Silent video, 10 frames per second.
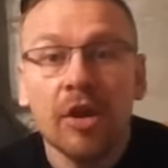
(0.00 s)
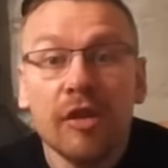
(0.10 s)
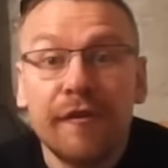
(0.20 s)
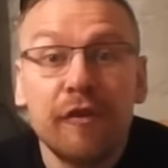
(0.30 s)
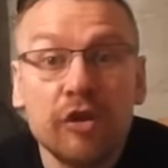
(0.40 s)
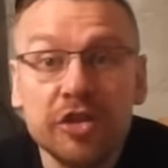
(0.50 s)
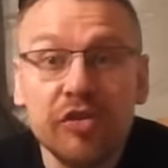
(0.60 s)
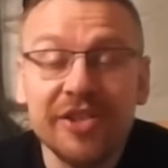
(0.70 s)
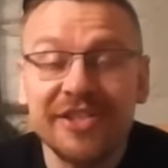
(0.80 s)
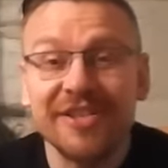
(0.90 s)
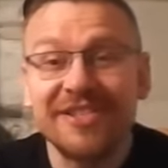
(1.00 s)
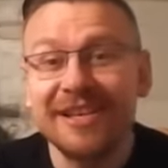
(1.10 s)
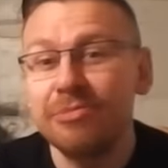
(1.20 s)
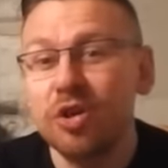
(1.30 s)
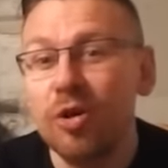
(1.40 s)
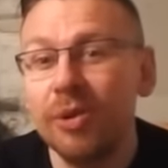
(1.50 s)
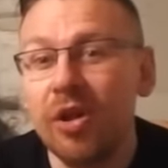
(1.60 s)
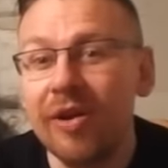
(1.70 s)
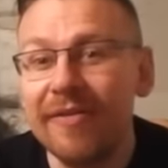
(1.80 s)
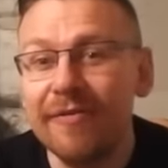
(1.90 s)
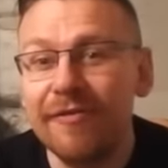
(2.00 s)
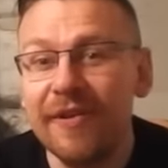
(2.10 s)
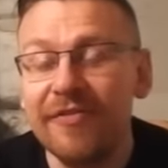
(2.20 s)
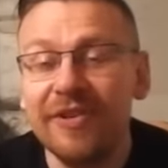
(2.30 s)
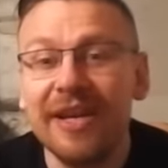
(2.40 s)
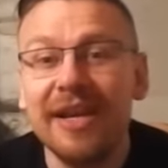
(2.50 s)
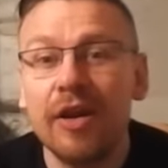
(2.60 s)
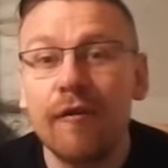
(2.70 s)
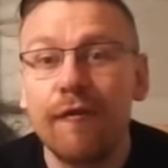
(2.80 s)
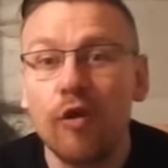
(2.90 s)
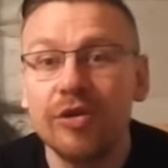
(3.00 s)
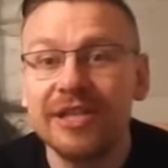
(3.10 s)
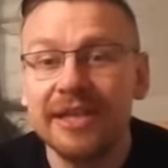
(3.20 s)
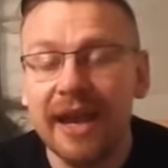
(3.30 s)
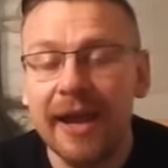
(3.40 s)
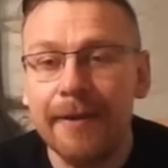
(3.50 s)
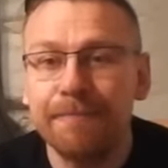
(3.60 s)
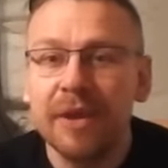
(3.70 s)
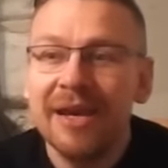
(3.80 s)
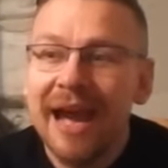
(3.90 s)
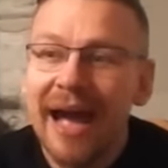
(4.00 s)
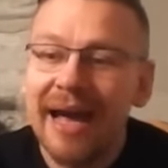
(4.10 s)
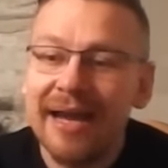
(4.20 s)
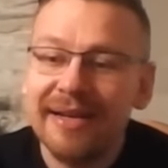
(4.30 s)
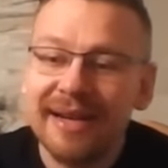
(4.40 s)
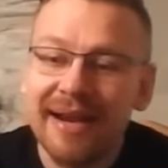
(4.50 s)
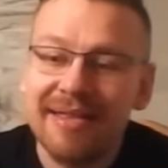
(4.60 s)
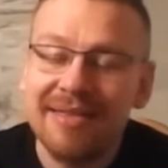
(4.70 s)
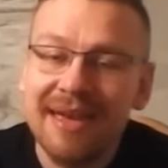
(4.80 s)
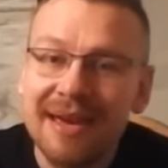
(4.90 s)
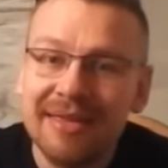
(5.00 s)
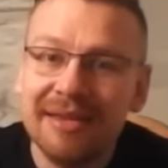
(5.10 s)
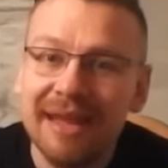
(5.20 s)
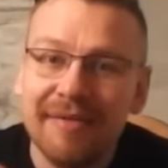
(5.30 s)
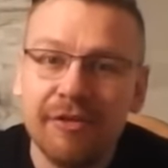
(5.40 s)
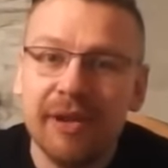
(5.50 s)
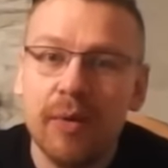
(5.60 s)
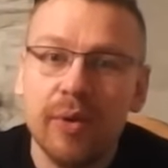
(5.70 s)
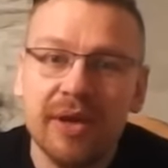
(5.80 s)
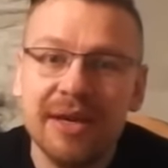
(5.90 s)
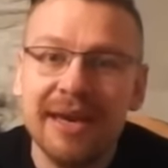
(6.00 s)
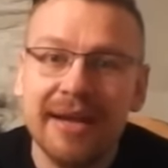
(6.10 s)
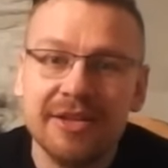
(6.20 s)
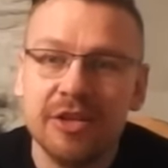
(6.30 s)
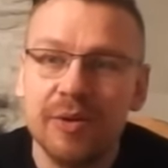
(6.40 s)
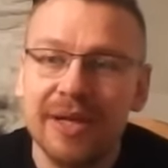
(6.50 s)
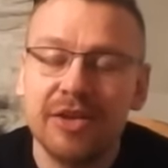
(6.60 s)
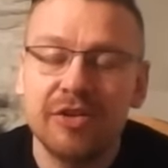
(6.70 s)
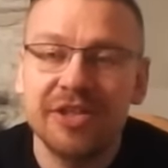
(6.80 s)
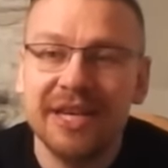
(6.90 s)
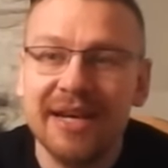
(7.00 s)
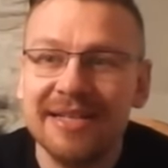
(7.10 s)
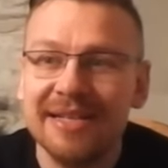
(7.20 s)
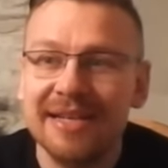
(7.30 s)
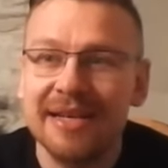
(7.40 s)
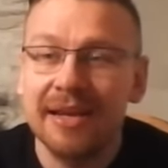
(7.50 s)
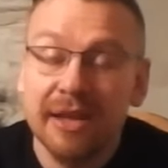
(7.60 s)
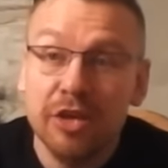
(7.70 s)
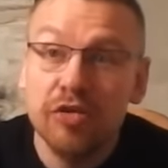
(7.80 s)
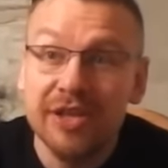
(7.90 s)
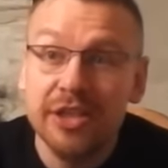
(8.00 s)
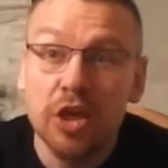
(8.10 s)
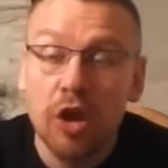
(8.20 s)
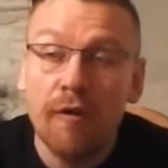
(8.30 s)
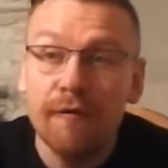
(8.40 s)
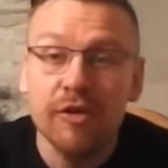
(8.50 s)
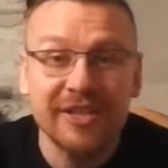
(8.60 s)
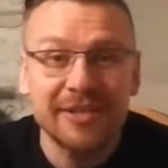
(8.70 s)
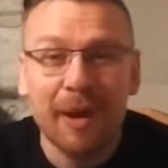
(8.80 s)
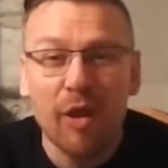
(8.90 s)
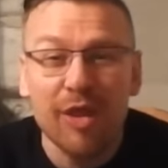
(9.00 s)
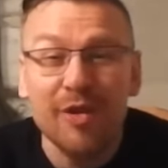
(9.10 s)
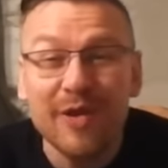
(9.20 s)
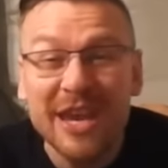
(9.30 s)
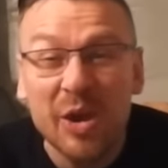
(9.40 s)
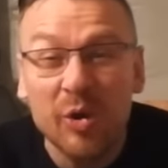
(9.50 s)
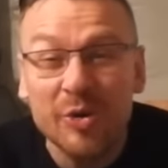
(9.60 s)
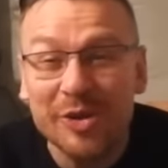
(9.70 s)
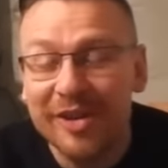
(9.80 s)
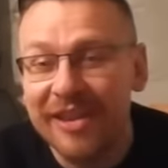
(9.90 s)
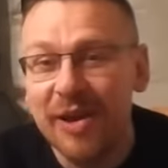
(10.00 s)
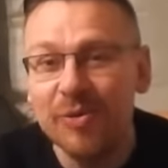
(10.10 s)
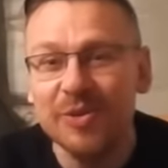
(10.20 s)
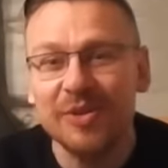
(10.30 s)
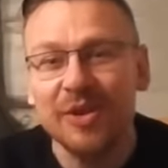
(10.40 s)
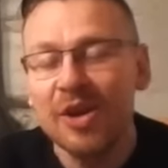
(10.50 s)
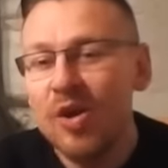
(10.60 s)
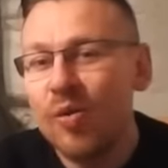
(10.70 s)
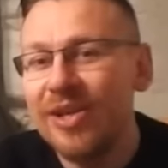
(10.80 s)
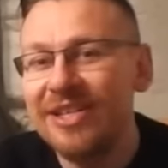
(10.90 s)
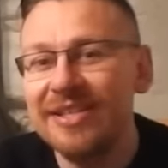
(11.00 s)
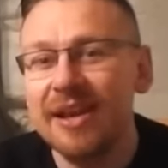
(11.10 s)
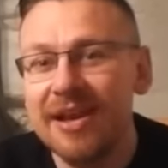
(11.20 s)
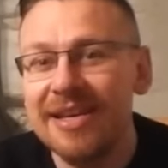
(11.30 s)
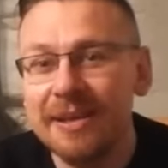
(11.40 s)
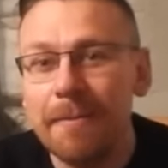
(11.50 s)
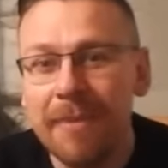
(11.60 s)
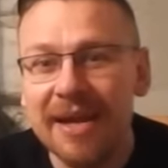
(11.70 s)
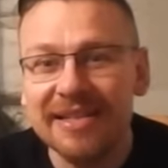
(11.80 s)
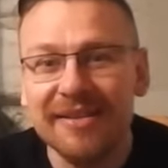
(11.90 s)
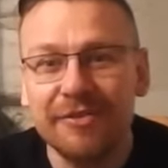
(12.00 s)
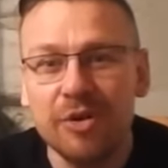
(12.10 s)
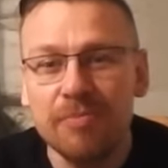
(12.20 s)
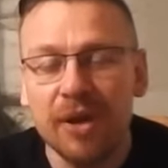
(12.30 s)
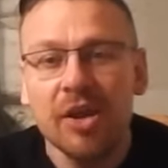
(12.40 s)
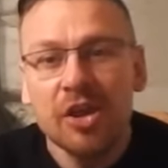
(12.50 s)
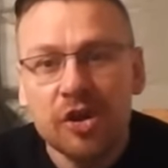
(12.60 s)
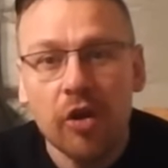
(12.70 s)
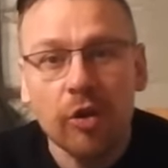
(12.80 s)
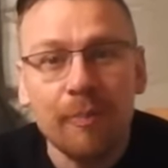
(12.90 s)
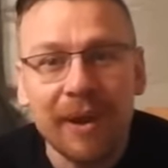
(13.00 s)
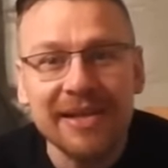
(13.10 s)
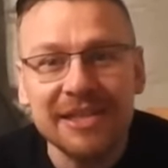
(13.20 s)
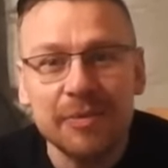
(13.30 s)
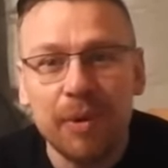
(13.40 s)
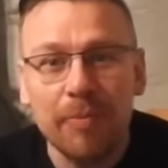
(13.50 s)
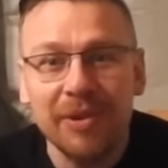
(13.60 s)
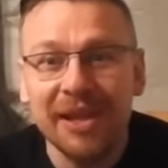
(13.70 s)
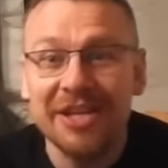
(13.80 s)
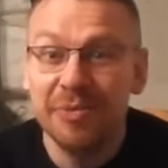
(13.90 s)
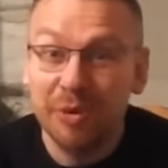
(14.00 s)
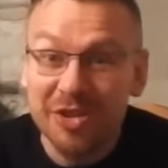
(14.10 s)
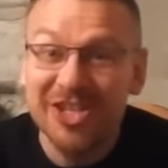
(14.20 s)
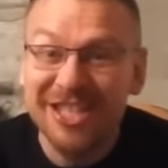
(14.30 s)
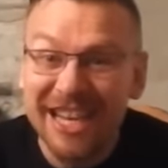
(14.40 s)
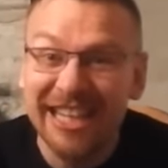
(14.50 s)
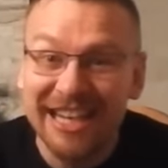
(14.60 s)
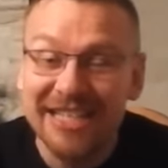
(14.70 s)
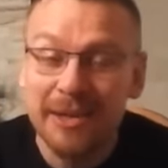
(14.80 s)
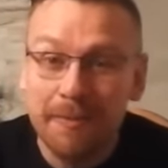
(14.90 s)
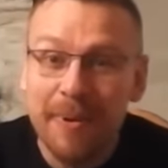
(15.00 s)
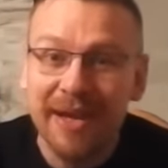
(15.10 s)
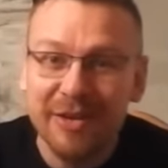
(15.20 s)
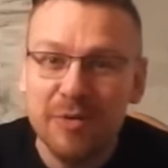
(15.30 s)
The first Christians seem to come along in 1549. And I think the level that we can get to in Christianity, in Christian converts, is about 300,000, which is a massive number. Not compared to the population, but still it's a big